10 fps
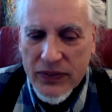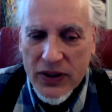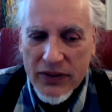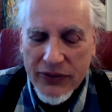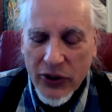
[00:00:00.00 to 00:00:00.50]

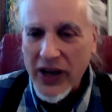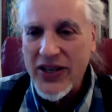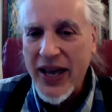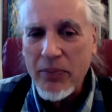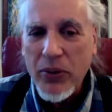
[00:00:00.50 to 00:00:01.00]
For
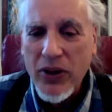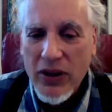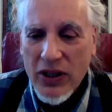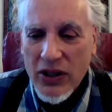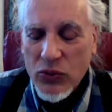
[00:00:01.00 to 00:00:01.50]

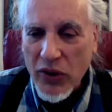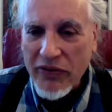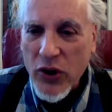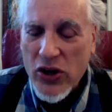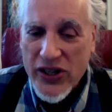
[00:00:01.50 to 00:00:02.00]
example,
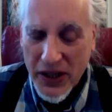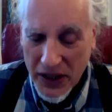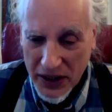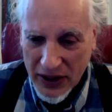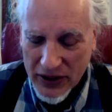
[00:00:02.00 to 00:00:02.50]
reverse
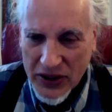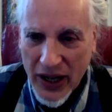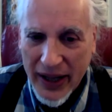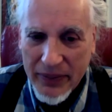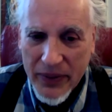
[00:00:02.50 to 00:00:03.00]
linear
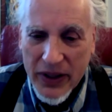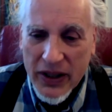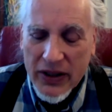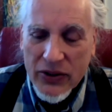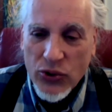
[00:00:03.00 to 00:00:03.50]
time.
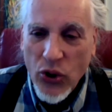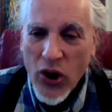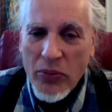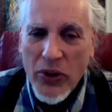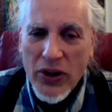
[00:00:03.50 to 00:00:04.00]

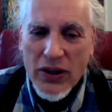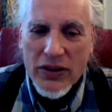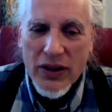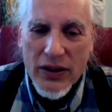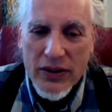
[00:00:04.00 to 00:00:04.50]
Normal
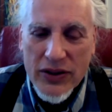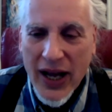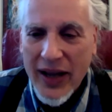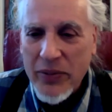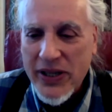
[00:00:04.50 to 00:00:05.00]

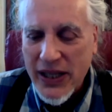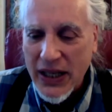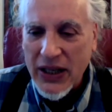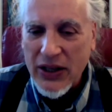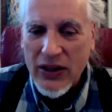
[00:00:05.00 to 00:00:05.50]
time is
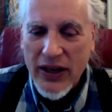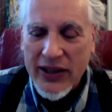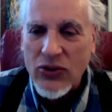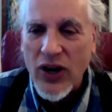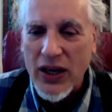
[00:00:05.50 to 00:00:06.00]
linear and
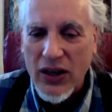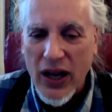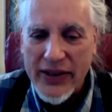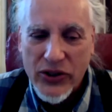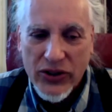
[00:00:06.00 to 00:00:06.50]

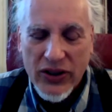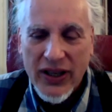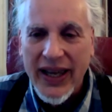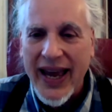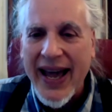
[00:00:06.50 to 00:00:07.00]
chronological.
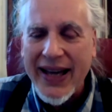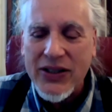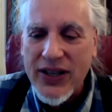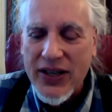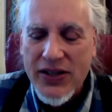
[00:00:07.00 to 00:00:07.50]
It acts
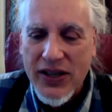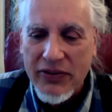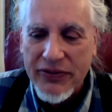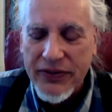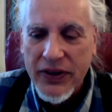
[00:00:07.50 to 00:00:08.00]
as
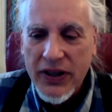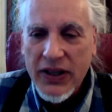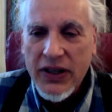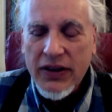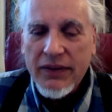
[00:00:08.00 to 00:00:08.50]
if
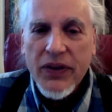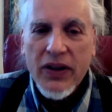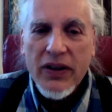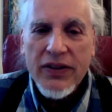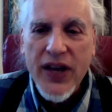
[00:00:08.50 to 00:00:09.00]

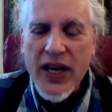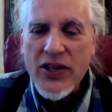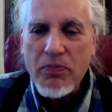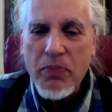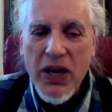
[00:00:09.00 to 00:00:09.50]

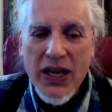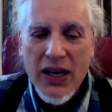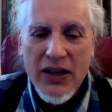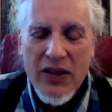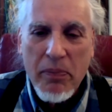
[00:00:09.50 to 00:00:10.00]
things begin
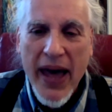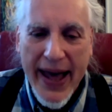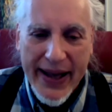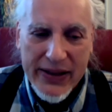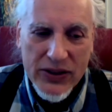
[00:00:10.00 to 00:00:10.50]
in the
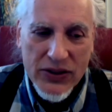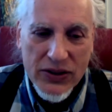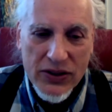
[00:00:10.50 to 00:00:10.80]
past